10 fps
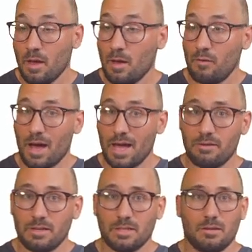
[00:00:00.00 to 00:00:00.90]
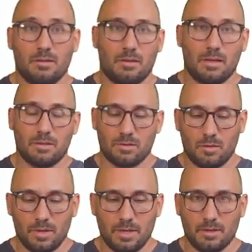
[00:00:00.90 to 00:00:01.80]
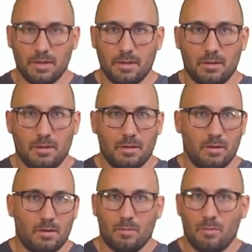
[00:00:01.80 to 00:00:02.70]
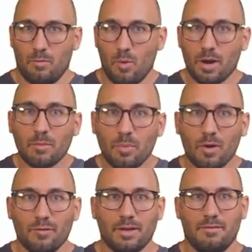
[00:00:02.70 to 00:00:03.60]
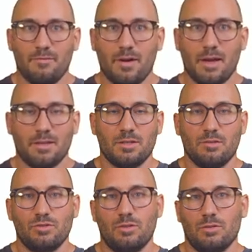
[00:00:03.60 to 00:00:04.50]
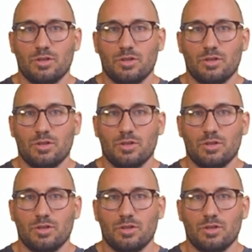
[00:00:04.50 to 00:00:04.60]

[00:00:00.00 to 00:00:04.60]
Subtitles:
For iOS, it's completely working perfectly fine as usual.